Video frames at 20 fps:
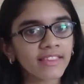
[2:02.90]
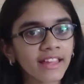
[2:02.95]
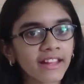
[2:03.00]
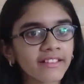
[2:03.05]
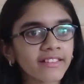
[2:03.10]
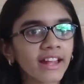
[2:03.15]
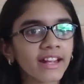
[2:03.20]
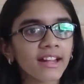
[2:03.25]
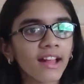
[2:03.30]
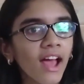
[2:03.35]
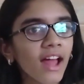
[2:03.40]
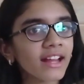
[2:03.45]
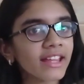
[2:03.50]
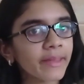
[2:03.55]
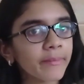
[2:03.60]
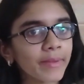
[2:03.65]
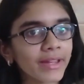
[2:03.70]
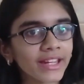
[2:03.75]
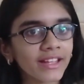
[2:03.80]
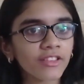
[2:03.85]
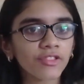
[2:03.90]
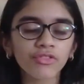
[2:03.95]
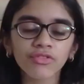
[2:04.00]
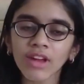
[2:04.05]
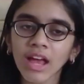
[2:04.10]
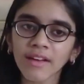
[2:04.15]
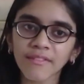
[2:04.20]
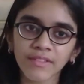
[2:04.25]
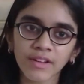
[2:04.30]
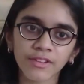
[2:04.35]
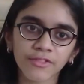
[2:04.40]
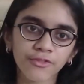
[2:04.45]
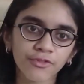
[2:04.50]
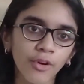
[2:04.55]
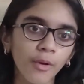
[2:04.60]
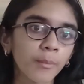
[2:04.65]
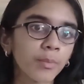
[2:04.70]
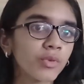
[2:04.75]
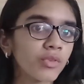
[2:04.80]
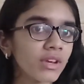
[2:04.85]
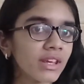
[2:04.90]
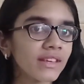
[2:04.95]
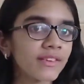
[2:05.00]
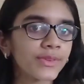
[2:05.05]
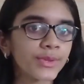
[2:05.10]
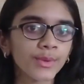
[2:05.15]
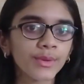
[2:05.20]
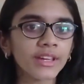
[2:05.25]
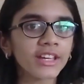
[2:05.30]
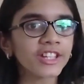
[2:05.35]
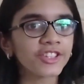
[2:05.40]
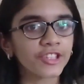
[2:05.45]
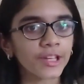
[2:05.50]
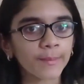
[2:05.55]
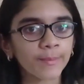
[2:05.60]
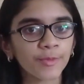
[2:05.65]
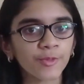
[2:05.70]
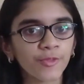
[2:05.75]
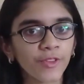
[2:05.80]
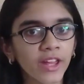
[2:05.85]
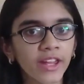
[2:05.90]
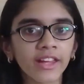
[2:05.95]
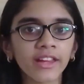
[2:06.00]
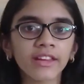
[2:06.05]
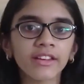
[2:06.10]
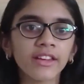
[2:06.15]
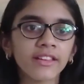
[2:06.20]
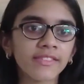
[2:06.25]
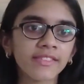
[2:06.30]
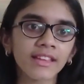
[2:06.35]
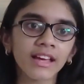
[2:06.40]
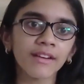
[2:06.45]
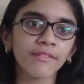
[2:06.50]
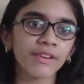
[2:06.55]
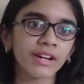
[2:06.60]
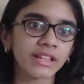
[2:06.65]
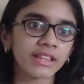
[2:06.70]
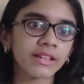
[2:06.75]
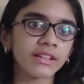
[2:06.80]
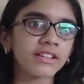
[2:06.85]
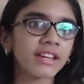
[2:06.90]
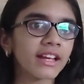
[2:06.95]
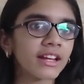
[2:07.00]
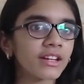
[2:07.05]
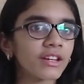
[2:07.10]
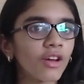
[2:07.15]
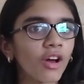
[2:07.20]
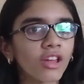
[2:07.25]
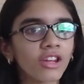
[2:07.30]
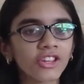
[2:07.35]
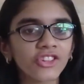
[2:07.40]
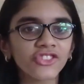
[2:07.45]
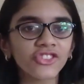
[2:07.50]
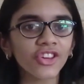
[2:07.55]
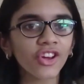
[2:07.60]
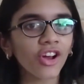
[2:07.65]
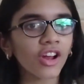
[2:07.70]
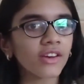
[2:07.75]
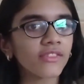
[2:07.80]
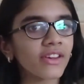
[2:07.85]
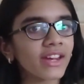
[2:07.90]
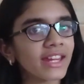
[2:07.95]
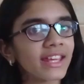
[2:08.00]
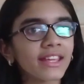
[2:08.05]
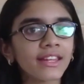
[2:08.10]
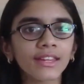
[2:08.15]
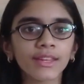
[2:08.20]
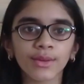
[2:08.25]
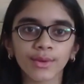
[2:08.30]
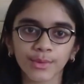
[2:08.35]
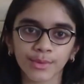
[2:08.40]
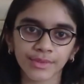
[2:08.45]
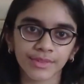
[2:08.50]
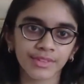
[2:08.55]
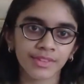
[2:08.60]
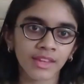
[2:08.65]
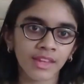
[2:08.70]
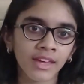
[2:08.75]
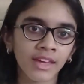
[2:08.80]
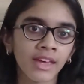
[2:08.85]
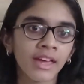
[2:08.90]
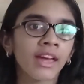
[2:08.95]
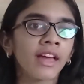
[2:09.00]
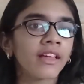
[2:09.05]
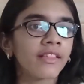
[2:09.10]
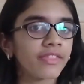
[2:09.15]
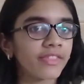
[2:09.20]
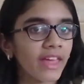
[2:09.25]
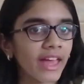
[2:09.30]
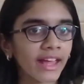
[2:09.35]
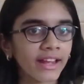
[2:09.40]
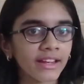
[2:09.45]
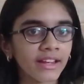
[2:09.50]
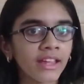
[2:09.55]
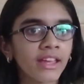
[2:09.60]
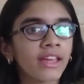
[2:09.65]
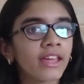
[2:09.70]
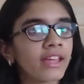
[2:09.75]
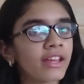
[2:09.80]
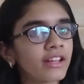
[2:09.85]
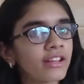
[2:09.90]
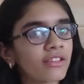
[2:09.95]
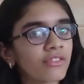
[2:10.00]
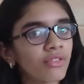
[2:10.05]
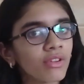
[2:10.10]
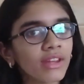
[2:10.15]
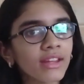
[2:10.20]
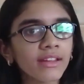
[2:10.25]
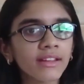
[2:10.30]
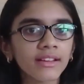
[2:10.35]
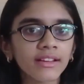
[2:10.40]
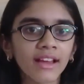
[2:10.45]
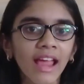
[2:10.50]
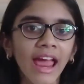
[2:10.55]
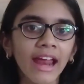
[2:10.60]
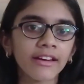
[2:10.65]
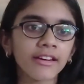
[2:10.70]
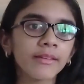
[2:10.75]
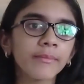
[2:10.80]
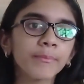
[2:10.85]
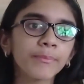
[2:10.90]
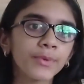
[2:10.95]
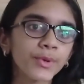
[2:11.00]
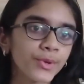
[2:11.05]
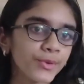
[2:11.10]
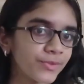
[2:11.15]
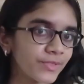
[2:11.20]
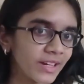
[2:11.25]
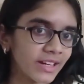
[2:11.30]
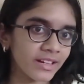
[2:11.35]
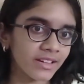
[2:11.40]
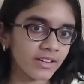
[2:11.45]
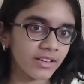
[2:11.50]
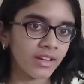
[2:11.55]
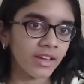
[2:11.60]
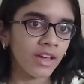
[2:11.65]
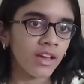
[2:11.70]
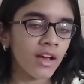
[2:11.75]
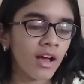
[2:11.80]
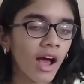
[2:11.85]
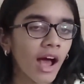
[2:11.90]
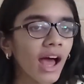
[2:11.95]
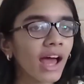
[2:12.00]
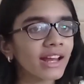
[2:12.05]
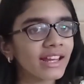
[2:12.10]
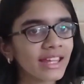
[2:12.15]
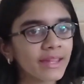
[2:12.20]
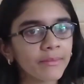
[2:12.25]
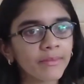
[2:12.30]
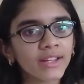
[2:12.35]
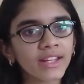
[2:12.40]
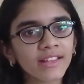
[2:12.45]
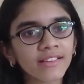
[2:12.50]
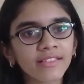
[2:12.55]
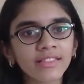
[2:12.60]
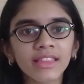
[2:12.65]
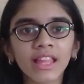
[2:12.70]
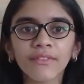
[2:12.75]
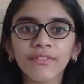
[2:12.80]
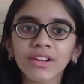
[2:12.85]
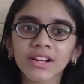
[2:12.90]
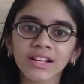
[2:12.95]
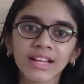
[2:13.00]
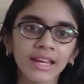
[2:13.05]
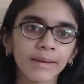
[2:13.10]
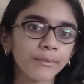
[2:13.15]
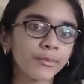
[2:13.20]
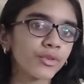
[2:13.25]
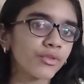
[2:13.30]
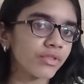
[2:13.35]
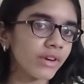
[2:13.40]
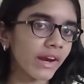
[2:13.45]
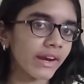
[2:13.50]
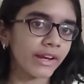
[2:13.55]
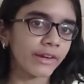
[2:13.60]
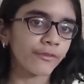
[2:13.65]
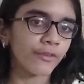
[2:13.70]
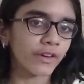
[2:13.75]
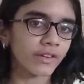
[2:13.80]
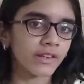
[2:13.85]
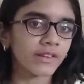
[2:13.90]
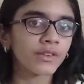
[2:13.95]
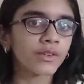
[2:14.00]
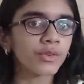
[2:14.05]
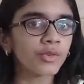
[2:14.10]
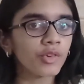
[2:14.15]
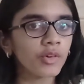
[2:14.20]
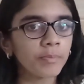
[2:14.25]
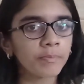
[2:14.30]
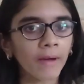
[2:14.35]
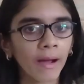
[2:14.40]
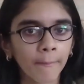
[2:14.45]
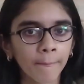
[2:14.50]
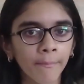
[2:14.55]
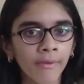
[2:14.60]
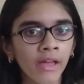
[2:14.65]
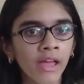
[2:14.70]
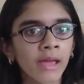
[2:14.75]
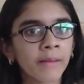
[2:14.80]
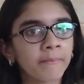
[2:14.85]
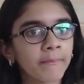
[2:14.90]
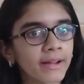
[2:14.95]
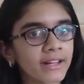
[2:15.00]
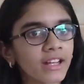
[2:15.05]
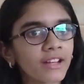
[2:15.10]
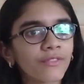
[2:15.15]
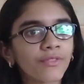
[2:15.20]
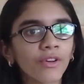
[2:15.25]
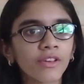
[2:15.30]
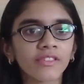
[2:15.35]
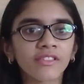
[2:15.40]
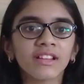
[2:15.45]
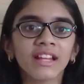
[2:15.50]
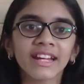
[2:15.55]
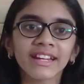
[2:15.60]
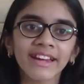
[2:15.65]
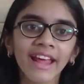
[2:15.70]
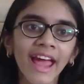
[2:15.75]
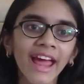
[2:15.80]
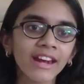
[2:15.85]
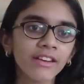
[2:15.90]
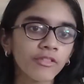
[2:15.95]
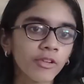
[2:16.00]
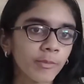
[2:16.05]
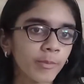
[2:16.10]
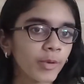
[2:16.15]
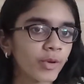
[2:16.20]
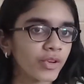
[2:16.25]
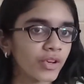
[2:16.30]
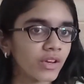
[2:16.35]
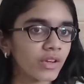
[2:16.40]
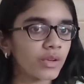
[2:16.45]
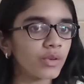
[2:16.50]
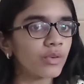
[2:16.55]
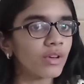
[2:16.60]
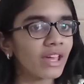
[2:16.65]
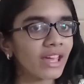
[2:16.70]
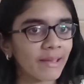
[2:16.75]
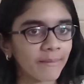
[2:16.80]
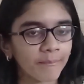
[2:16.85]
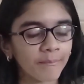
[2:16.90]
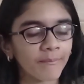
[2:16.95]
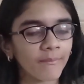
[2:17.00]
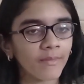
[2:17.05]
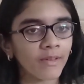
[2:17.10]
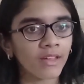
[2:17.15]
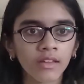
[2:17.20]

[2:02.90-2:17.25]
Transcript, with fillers: think that Archimedes travelled from Greece to Egypt, where he discovered the technology already in use. Then he tweaked and improved it. Archimedes never claimed credit for the screw pump, but it was later attributed to him.